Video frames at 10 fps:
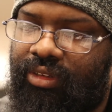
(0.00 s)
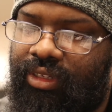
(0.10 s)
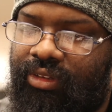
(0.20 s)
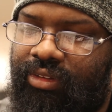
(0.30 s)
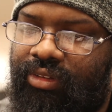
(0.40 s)

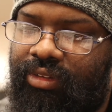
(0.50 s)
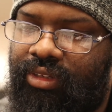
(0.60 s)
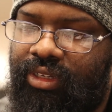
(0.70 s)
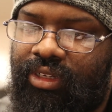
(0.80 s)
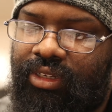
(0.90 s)
Is
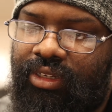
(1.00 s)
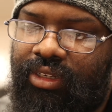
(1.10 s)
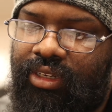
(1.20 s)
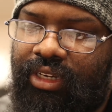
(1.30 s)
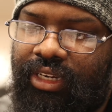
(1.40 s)

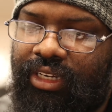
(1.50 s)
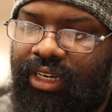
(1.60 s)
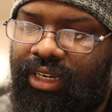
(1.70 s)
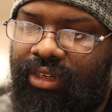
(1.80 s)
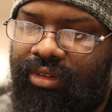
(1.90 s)
a
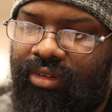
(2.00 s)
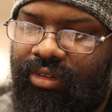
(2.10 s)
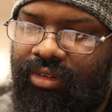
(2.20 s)
God,